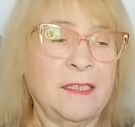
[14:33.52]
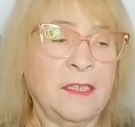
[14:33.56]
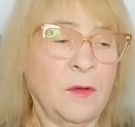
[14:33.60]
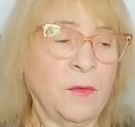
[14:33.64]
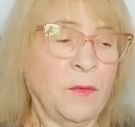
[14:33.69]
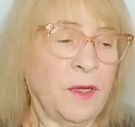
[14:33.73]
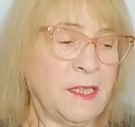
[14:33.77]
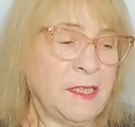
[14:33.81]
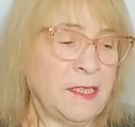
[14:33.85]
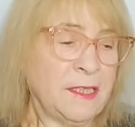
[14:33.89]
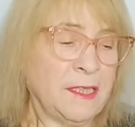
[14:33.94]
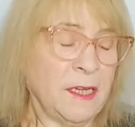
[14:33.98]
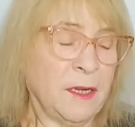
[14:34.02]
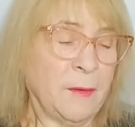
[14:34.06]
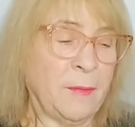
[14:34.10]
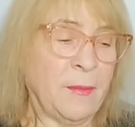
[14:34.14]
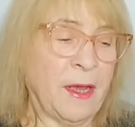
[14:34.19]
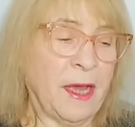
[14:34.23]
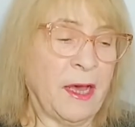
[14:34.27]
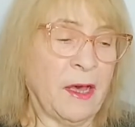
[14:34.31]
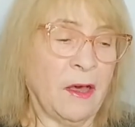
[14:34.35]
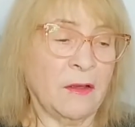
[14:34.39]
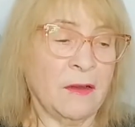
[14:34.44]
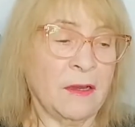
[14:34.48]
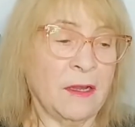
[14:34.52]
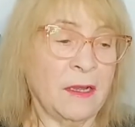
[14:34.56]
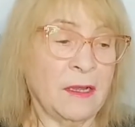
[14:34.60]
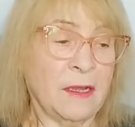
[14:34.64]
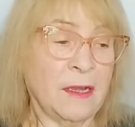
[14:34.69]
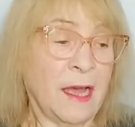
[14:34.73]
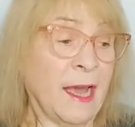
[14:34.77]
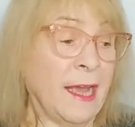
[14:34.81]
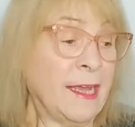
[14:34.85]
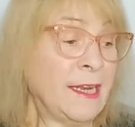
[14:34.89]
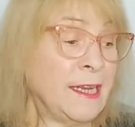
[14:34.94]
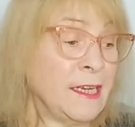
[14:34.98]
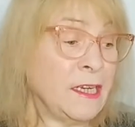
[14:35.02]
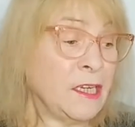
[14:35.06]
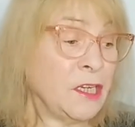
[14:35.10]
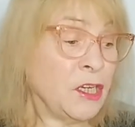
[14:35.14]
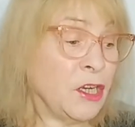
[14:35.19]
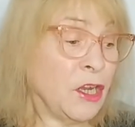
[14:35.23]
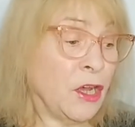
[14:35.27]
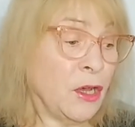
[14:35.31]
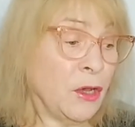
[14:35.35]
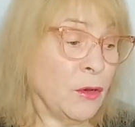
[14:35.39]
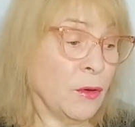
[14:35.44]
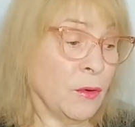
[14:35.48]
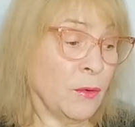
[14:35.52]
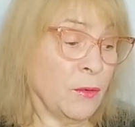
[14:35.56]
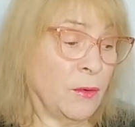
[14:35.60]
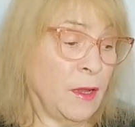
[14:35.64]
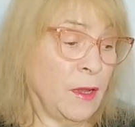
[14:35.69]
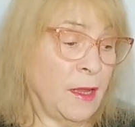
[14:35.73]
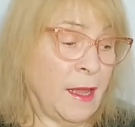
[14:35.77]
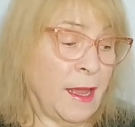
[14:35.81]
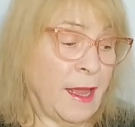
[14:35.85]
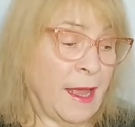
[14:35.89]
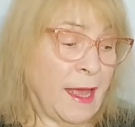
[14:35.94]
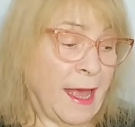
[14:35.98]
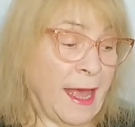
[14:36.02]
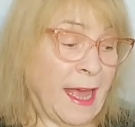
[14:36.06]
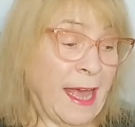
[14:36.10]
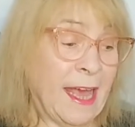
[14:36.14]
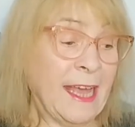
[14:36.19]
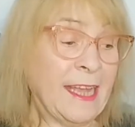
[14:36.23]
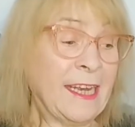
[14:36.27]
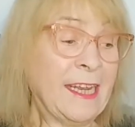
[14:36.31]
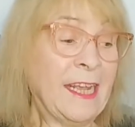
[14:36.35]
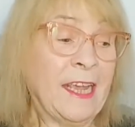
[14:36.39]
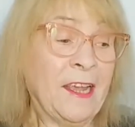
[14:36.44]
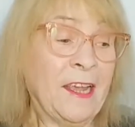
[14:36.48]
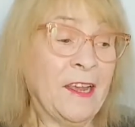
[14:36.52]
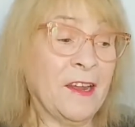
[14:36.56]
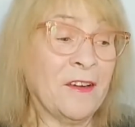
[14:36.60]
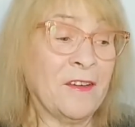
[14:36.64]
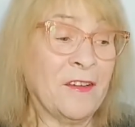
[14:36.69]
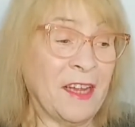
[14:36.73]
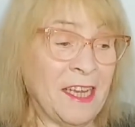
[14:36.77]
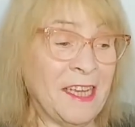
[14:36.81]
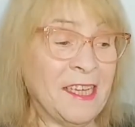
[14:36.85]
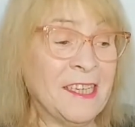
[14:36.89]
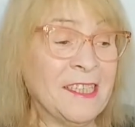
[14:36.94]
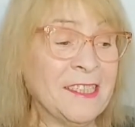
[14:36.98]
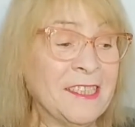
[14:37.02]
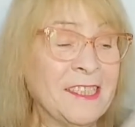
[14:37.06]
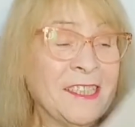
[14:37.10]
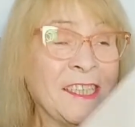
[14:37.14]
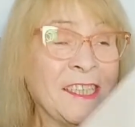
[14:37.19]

what is it about? I didn't know. And here is